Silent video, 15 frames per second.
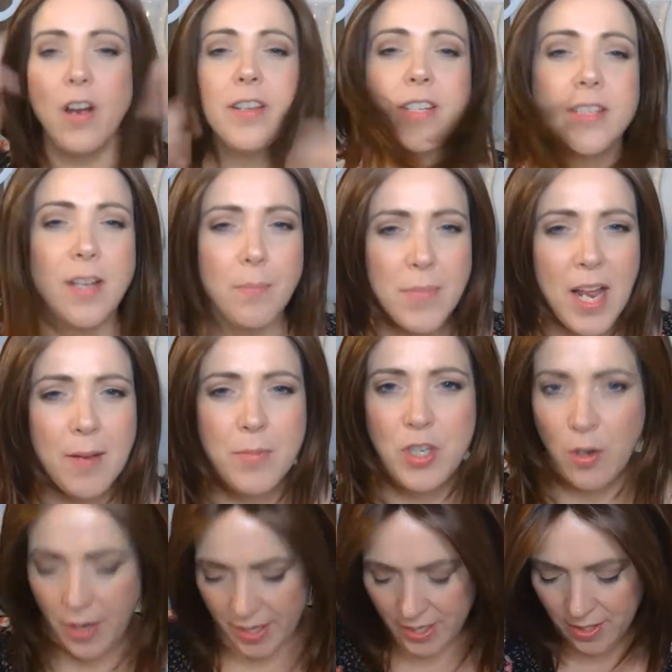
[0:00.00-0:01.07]
sometimes
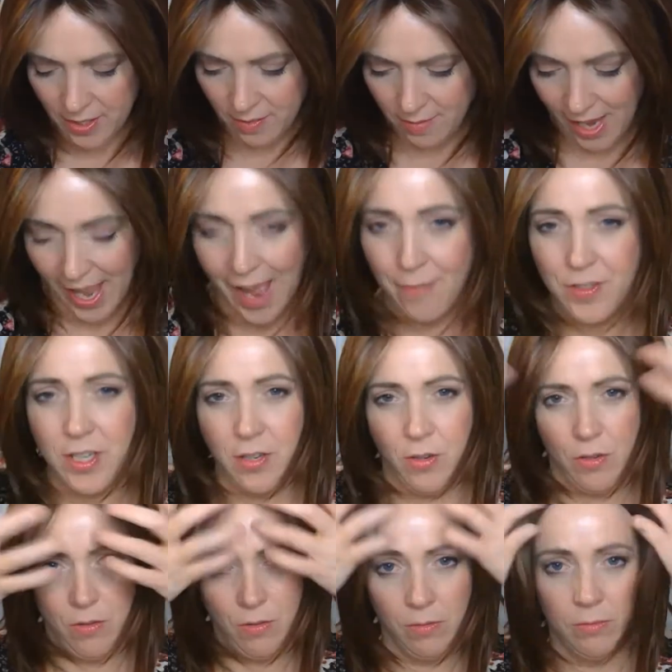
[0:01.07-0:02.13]
you always have
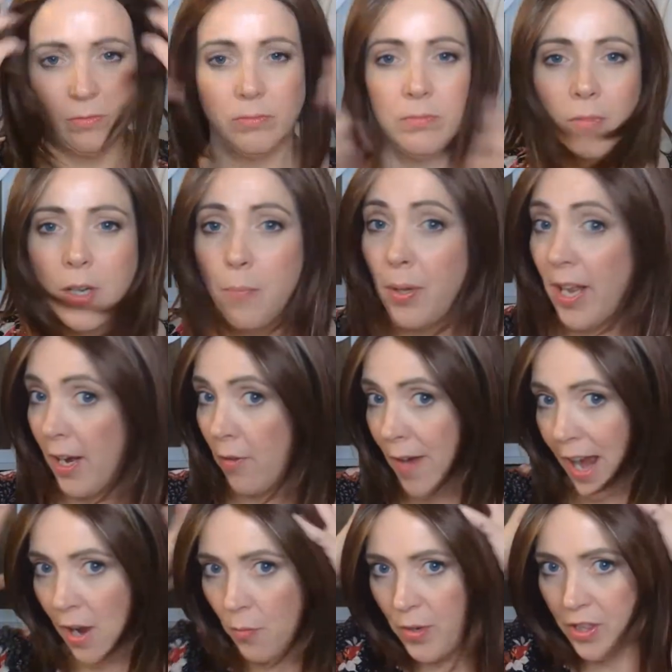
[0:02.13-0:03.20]
to play
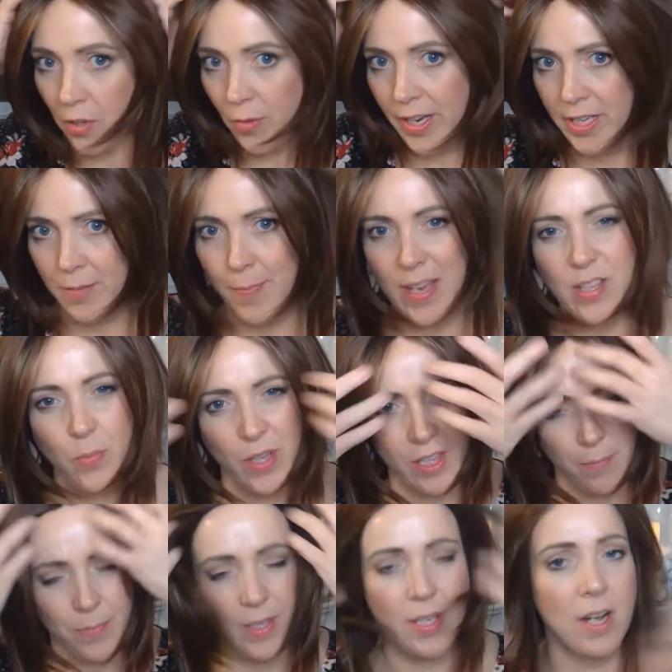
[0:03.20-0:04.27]
around with the wigs, mess with
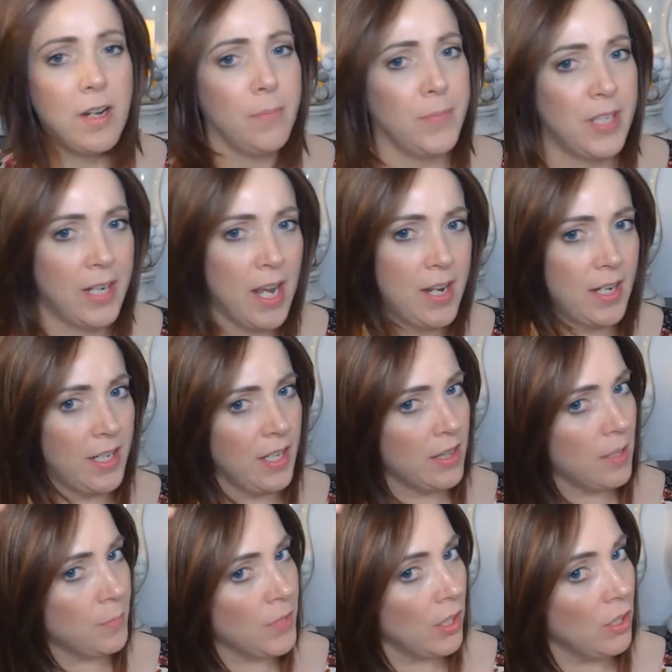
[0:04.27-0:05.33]
them some to kind of get
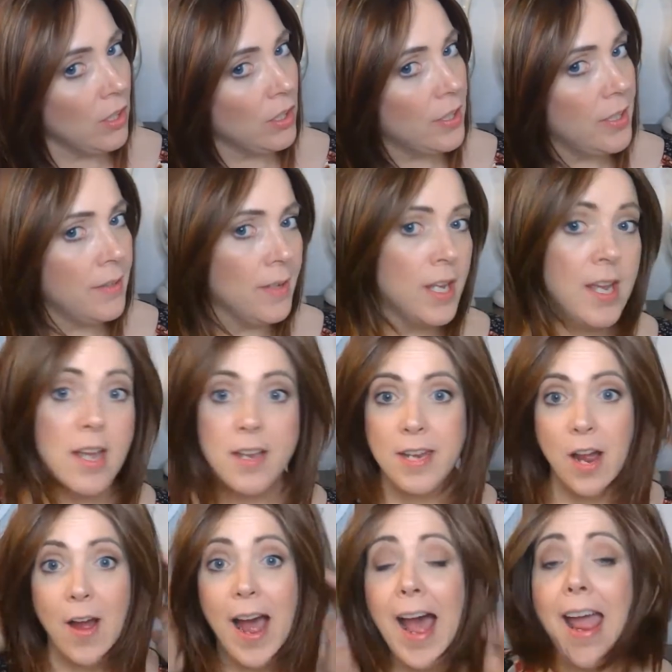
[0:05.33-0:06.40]
them to look good.
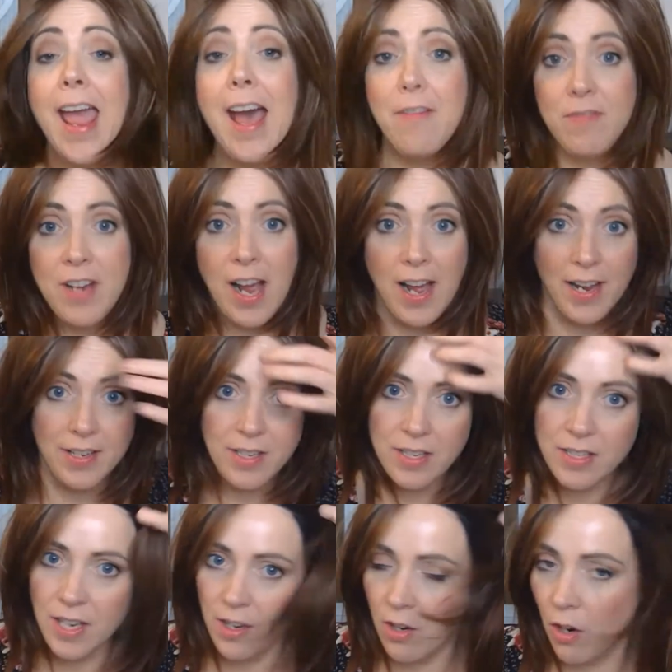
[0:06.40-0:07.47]
Now, I have
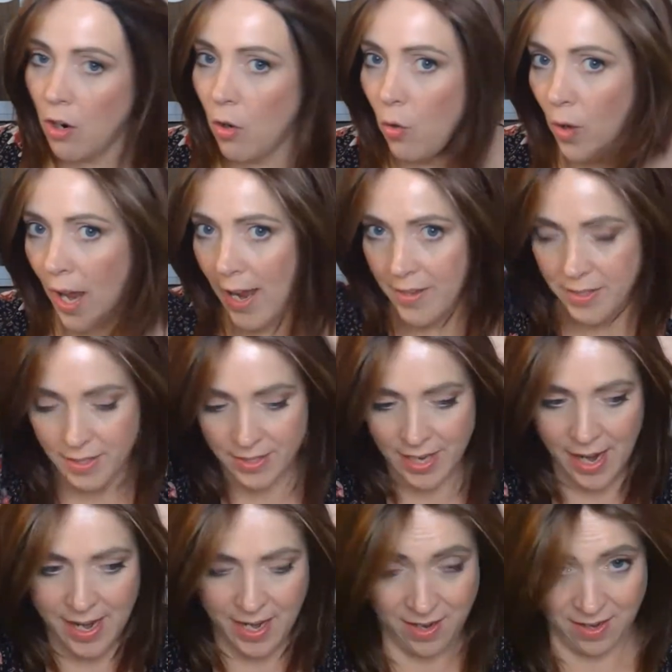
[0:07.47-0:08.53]
not done a whole lot to
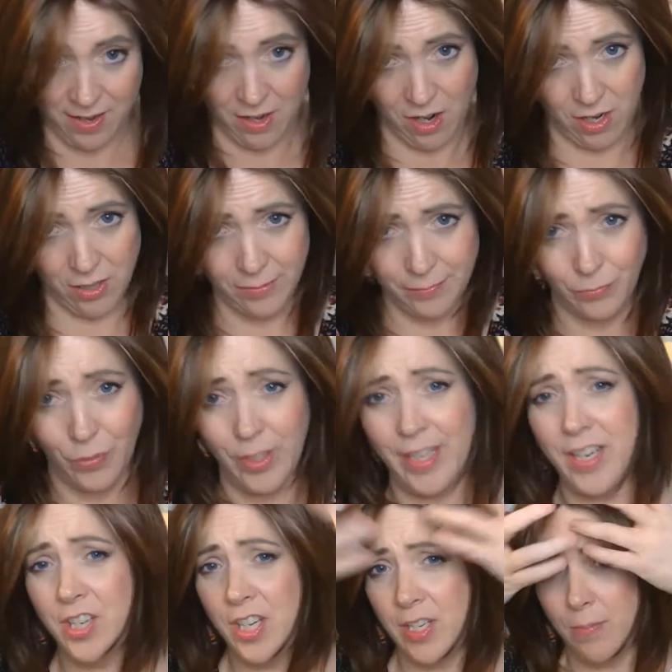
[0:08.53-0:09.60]
Zion at all.
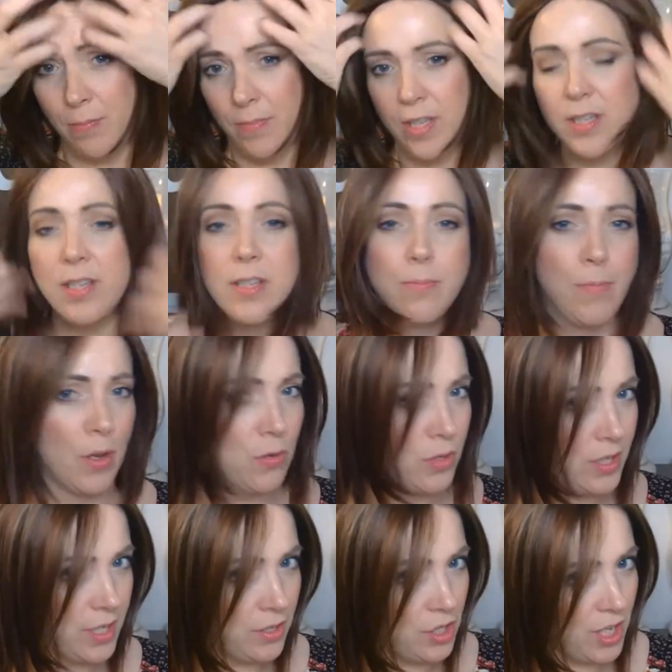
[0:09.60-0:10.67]
Really, this is
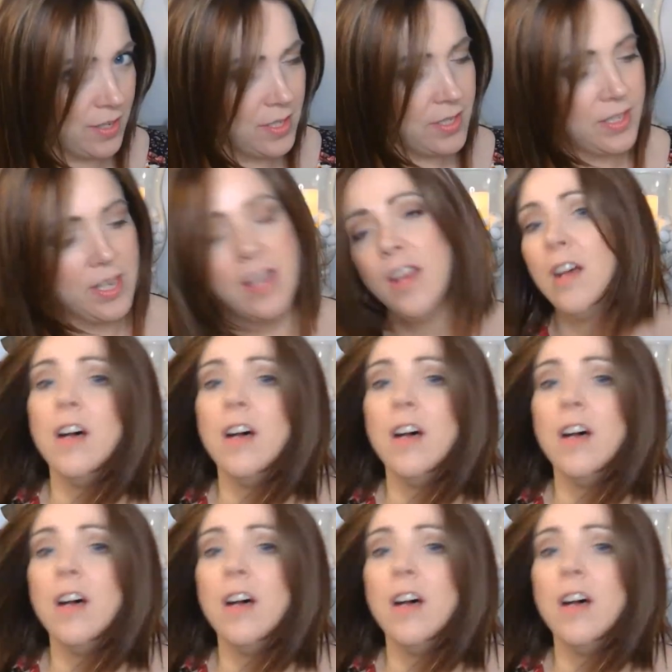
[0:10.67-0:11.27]
mostly just